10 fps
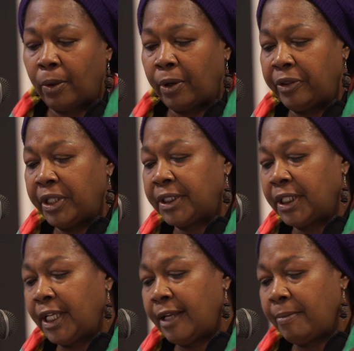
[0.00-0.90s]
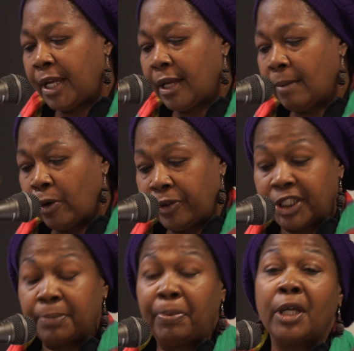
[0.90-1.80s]
or this imam, or
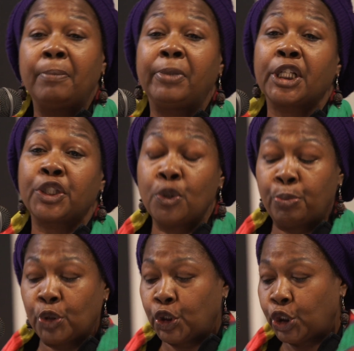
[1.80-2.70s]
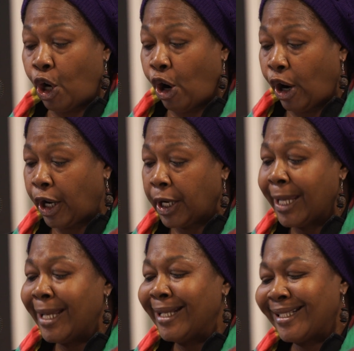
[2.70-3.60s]
this public superstar
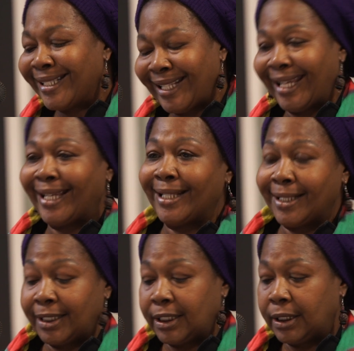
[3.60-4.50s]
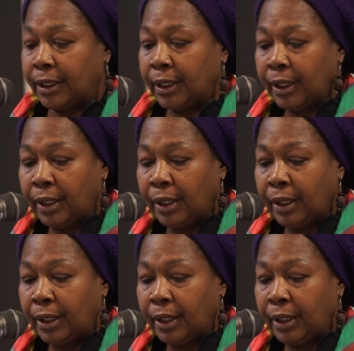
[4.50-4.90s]
says.